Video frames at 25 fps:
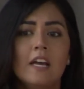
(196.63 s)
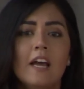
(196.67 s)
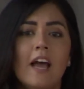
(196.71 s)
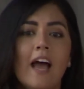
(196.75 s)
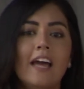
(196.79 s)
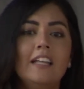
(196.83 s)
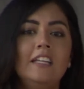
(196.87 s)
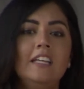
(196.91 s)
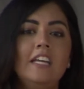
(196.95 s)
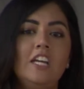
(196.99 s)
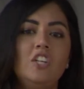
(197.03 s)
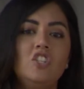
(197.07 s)

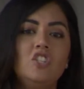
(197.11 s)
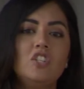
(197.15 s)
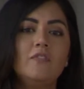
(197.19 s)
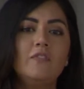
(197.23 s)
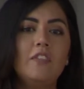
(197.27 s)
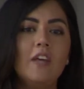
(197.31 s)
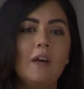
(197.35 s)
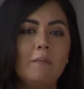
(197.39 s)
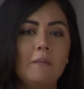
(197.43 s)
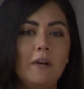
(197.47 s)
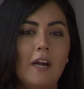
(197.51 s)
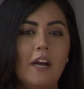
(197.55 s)
and each of
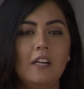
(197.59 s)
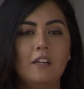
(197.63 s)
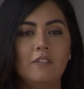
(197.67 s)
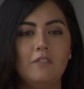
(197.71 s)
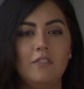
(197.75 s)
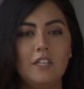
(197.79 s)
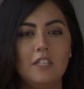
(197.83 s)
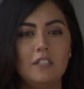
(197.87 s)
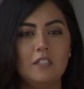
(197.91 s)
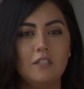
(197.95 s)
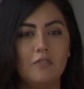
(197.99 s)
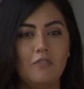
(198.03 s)
them kind of
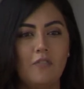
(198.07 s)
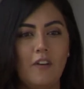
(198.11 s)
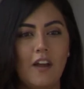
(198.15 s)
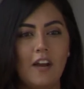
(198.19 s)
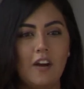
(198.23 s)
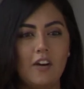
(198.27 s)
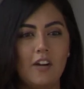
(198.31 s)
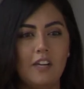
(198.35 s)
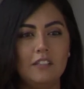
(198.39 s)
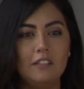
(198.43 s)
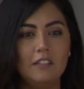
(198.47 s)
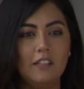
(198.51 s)
needs a
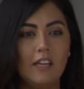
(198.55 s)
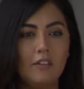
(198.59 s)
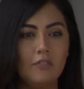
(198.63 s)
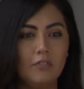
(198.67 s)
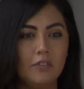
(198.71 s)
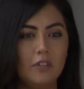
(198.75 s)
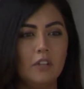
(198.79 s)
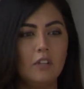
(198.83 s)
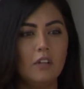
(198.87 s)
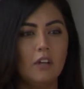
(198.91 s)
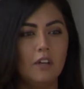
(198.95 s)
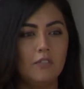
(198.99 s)
varied
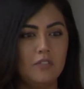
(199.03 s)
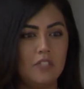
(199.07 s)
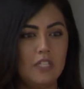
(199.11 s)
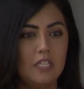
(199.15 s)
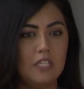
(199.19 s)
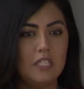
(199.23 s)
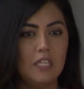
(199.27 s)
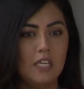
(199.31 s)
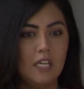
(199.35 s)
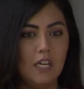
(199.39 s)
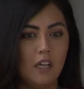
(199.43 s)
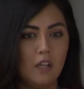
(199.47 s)
level of
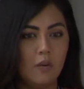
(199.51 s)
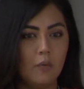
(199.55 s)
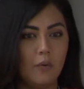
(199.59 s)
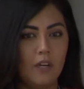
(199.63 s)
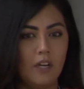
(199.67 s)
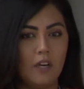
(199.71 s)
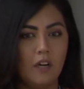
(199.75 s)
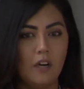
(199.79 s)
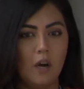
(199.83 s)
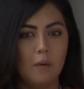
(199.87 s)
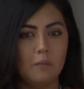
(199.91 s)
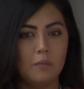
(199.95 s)
detail when
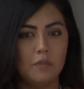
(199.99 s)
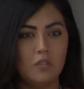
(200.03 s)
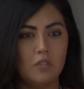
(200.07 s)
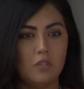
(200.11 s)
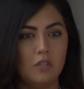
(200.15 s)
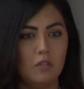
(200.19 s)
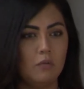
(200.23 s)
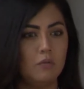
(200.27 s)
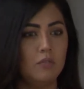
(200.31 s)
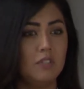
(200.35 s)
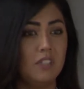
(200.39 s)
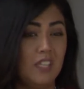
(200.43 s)
it comes
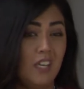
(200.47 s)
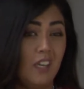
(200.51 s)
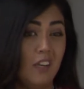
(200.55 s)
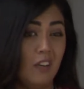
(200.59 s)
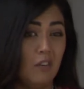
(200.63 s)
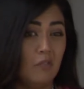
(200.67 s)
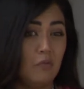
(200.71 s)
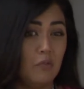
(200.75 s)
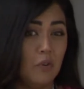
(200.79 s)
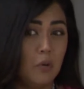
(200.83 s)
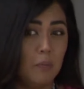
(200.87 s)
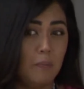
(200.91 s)
to seeing your
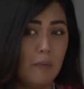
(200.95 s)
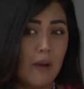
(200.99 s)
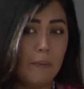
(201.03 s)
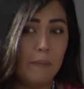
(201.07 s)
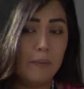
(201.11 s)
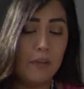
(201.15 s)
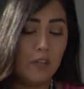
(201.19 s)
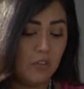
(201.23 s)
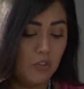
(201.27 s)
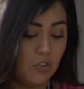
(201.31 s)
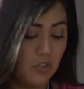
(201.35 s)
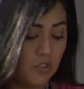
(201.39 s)
roadmap
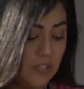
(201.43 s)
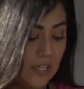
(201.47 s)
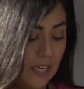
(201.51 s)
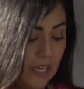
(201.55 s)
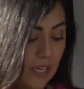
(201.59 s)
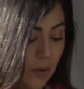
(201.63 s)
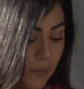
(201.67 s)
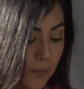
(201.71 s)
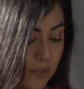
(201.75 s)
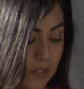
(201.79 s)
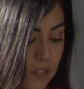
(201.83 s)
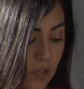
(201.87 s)
and
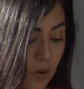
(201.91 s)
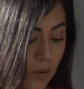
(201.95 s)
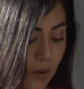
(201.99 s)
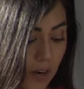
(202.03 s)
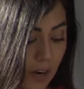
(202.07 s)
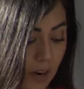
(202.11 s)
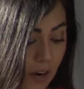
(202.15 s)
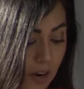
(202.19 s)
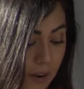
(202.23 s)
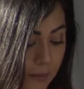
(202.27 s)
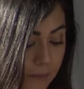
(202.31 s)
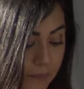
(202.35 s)
understanding what's going
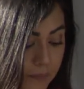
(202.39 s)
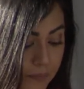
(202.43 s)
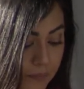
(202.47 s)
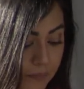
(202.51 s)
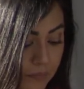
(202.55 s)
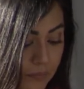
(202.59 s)
on.